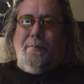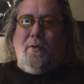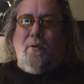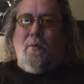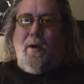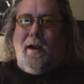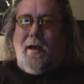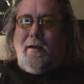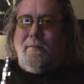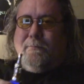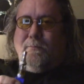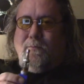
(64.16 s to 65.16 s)
of Paul
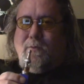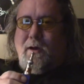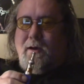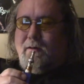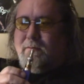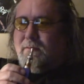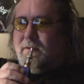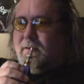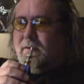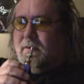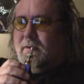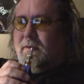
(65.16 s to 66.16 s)
Weller. Well,
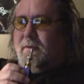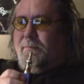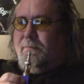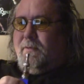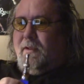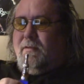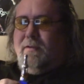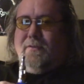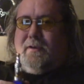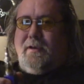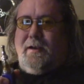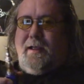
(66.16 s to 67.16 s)
there
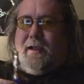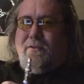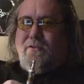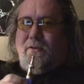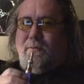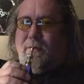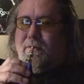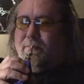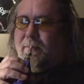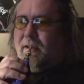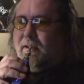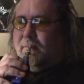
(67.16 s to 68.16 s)
is a connection with
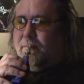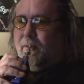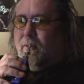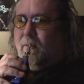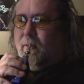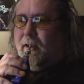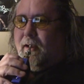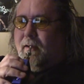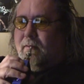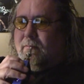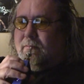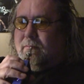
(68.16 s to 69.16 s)
me and Paul
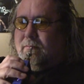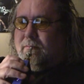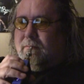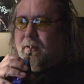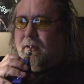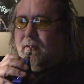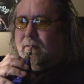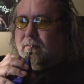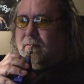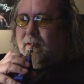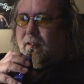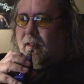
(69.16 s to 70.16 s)
Weller. Well,
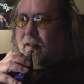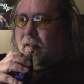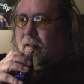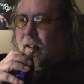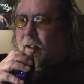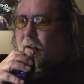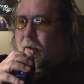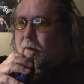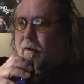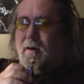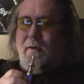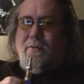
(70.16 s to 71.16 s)

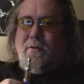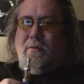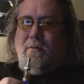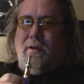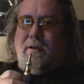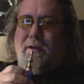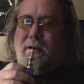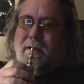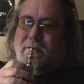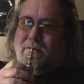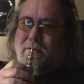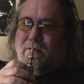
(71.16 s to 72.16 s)
I don't know if you call it a
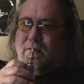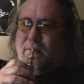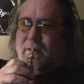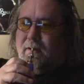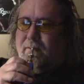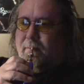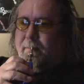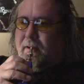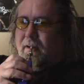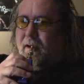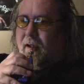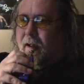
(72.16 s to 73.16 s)
connection or whatever,
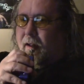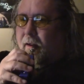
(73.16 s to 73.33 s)
but